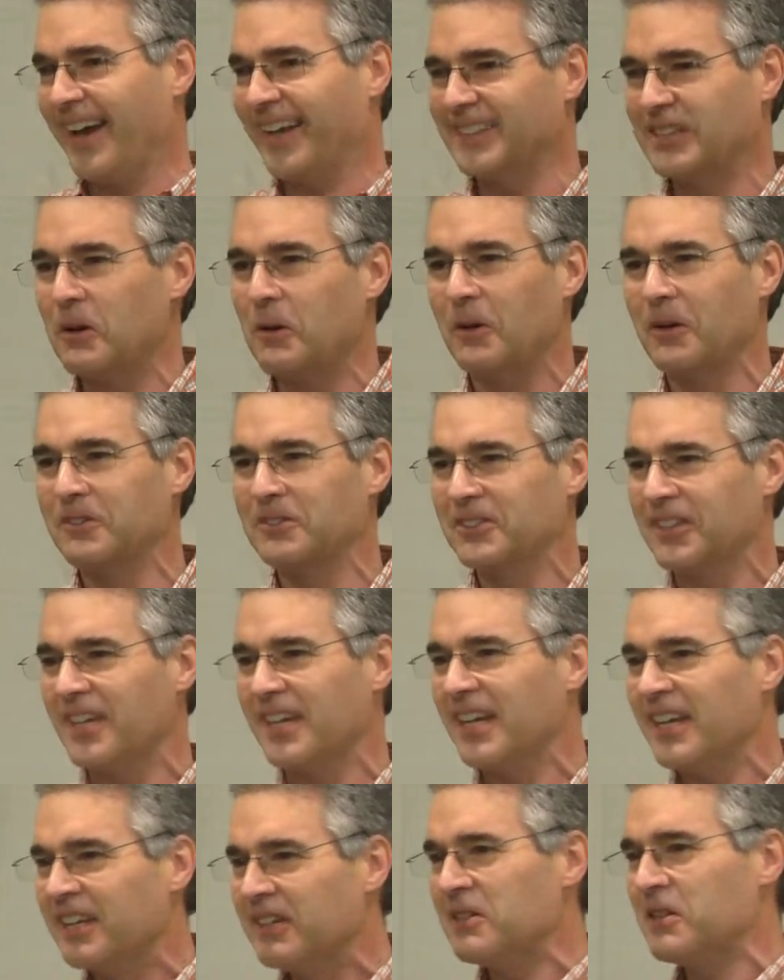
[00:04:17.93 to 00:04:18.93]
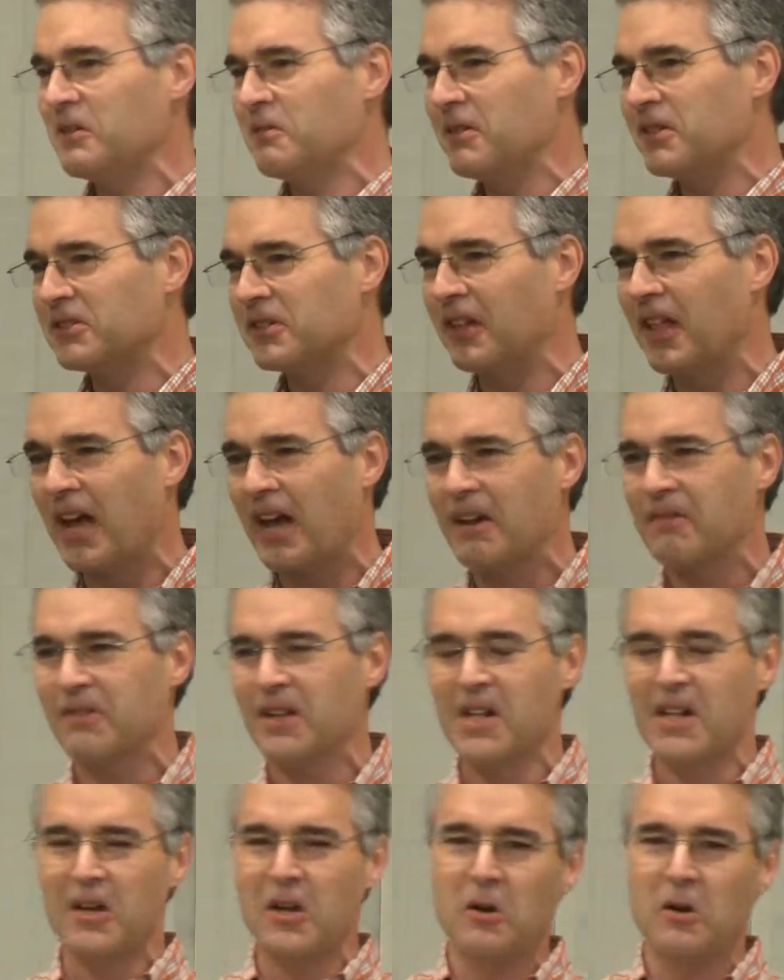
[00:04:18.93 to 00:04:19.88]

towards the end of his life